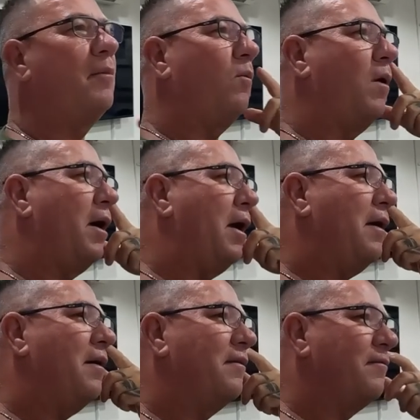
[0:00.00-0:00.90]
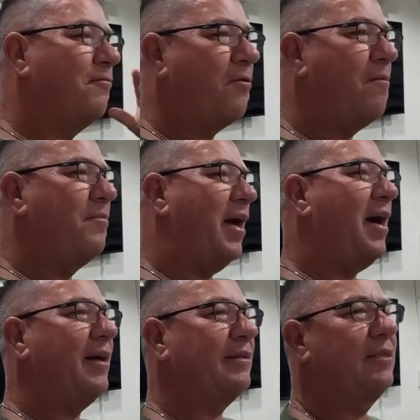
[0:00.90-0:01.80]
them away from
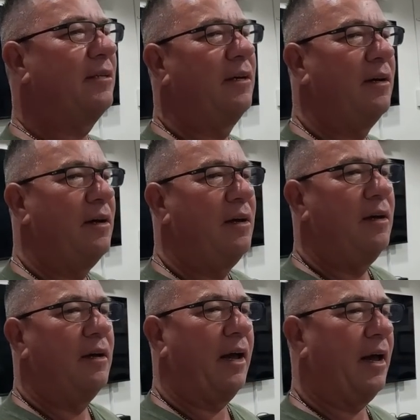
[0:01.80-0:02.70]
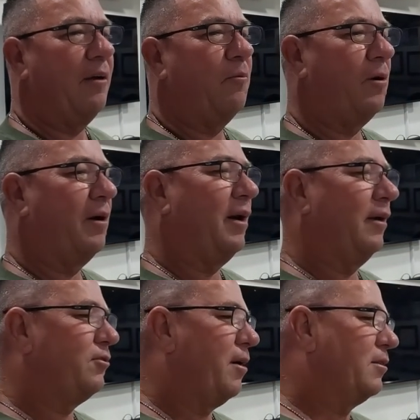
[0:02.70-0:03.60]
that. And we're going
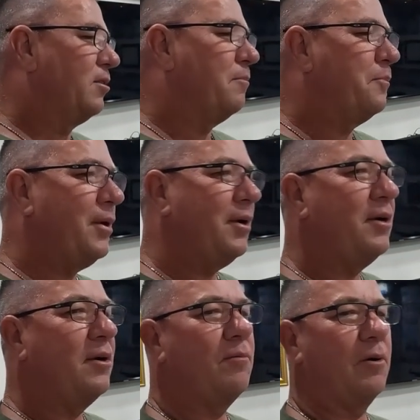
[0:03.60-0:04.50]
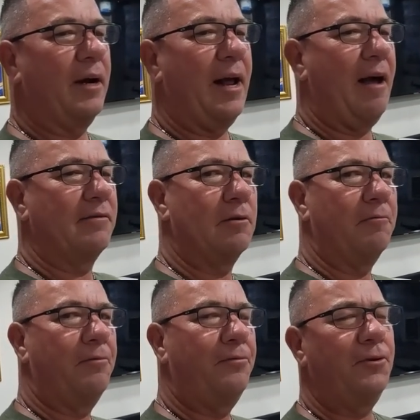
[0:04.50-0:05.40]
to drink some beer. We're going to have
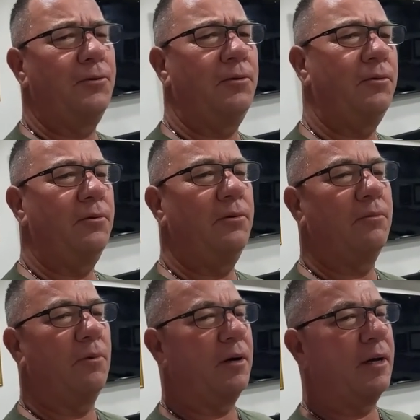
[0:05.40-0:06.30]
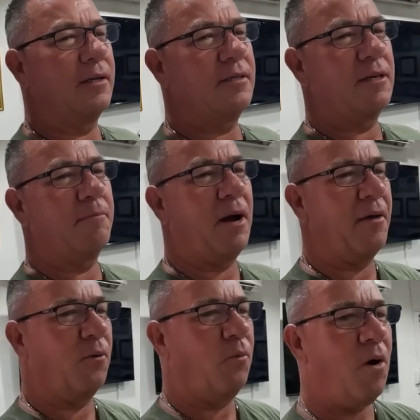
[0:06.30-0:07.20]
some food. We're going to sit
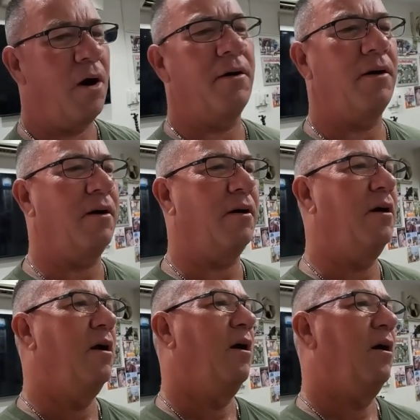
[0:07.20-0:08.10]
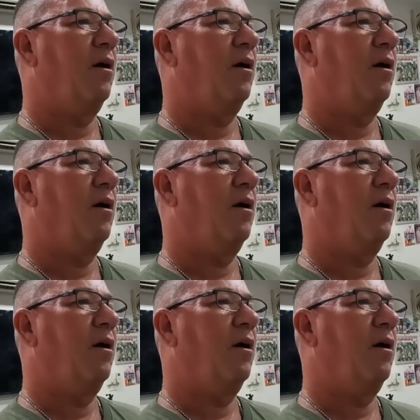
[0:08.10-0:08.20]
by the water.